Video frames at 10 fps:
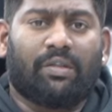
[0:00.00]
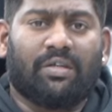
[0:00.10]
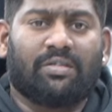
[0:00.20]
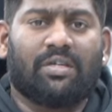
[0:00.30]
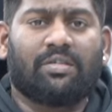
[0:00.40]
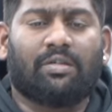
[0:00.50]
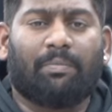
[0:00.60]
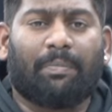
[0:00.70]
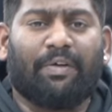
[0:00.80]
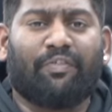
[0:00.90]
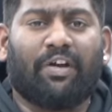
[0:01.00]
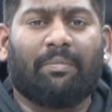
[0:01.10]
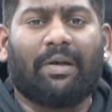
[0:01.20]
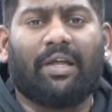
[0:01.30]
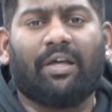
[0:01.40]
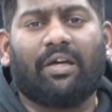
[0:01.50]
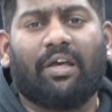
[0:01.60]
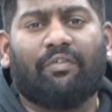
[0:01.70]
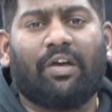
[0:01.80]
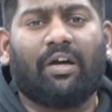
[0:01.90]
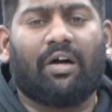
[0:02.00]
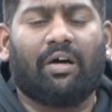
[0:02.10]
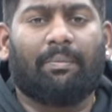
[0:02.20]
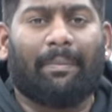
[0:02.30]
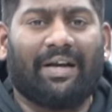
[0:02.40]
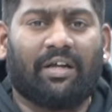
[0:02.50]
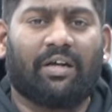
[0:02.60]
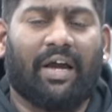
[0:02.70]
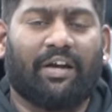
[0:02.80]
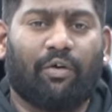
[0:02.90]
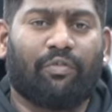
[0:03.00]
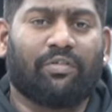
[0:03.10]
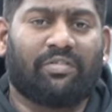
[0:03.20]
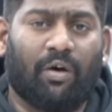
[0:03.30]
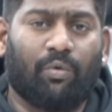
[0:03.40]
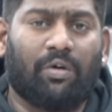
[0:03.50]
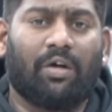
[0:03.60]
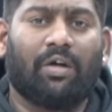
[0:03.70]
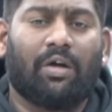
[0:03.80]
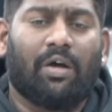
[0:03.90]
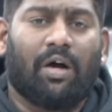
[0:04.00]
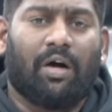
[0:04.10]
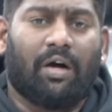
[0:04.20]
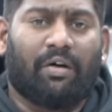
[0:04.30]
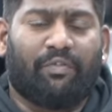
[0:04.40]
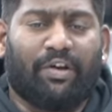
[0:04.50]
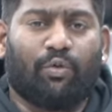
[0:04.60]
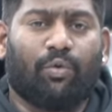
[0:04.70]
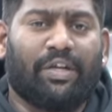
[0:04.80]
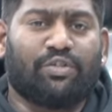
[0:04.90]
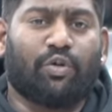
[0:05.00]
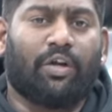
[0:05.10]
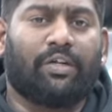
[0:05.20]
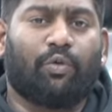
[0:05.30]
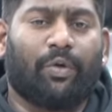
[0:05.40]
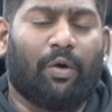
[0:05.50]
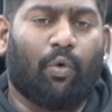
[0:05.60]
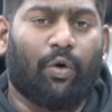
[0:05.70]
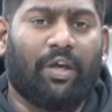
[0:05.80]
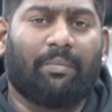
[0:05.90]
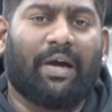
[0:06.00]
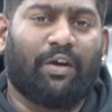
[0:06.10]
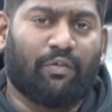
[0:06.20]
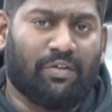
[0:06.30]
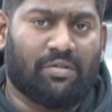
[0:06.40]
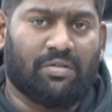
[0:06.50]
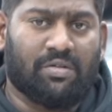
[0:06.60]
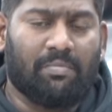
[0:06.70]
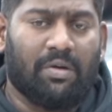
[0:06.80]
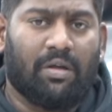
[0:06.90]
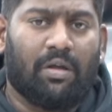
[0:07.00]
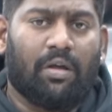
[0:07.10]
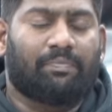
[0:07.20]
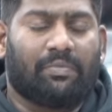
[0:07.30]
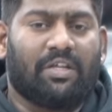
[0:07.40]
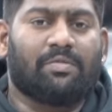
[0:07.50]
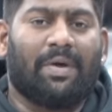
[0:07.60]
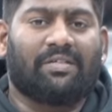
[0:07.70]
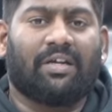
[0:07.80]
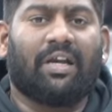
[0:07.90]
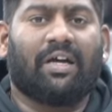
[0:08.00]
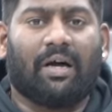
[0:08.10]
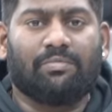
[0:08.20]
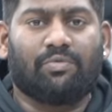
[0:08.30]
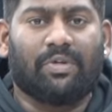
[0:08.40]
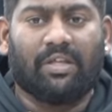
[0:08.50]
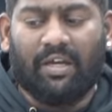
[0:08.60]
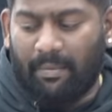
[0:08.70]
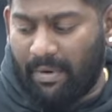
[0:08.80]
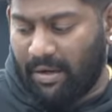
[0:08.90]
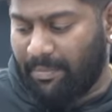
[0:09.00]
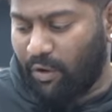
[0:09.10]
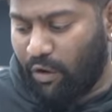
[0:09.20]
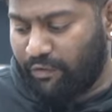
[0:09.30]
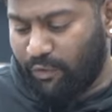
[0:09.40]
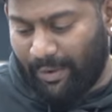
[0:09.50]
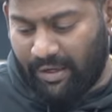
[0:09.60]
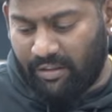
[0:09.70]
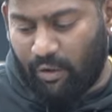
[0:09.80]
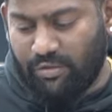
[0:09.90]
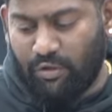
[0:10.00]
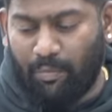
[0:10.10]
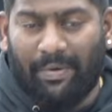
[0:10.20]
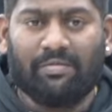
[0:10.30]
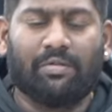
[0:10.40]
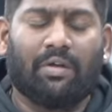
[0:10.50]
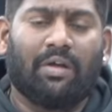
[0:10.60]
this is preferably giving a better kind of a sound when you install it to a OEM kind of a system. This basically comes with a MRP of 20,000 rupees.